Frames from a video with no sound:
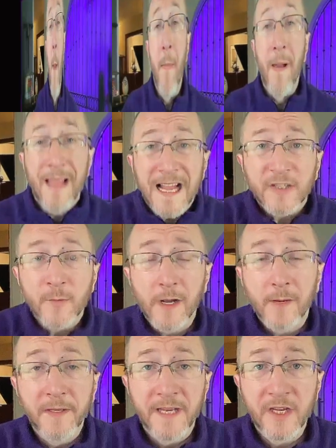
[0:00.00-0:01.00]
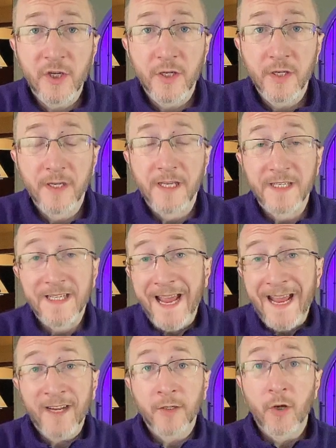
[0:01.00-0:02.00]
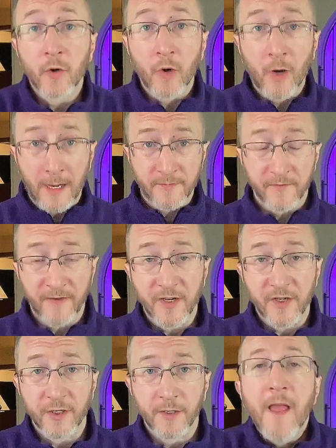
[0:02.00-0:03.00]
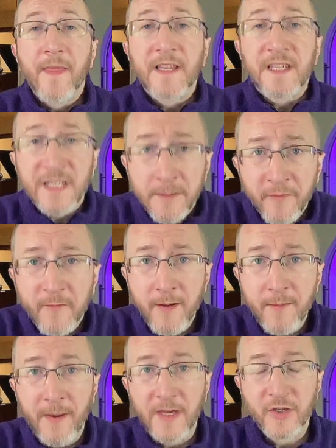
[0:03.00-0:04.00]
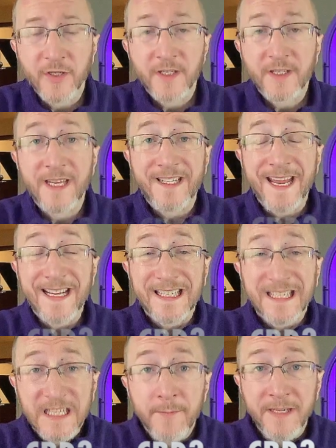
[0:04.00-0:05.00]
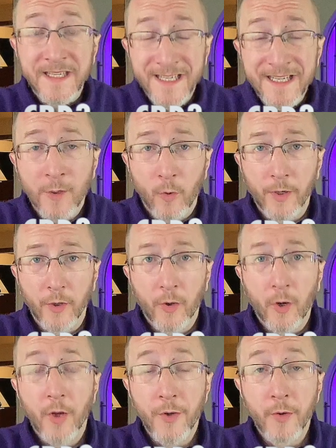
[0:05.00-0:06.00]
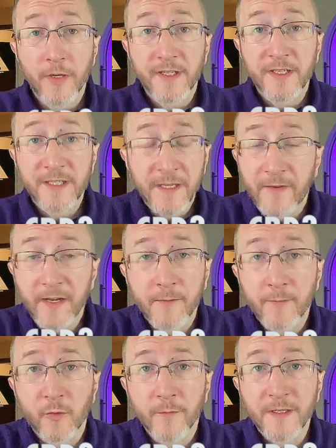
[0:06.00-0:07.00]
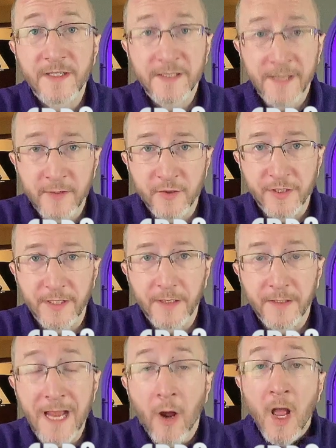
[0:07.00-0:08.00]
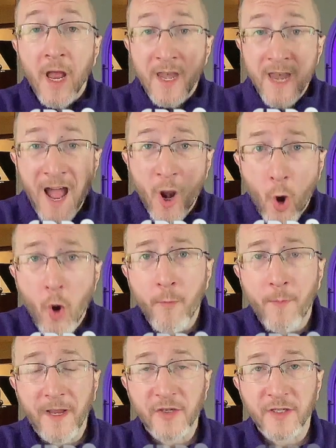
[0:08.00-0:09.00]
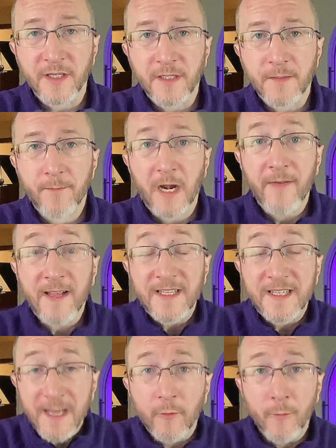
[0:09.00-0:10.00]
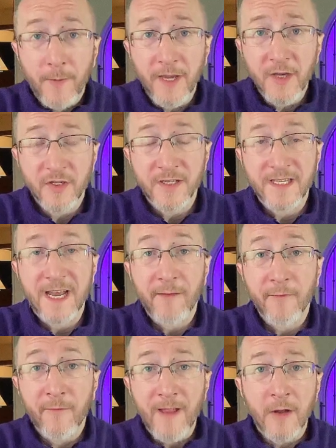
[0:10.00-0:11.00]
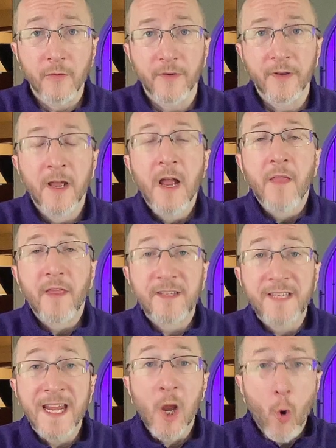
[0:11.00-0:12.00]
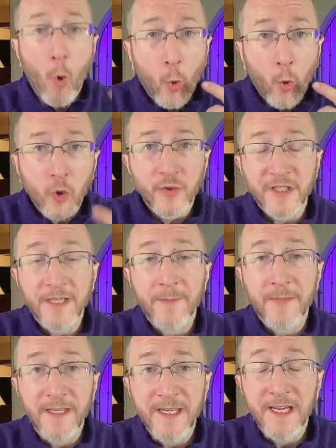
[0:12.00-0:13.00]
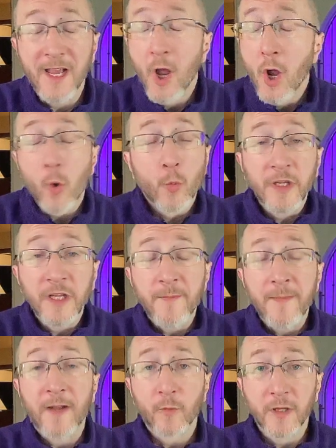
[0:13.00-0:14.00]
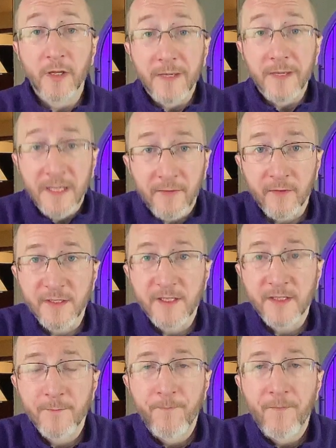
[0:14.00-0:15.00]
My last recommendation is an anecdotal observation that some of my patients that take CBD oil notice significant improvements in energy. Now, not all patients, but I've had several patients that have found that taking oral CBD really made a really big difference.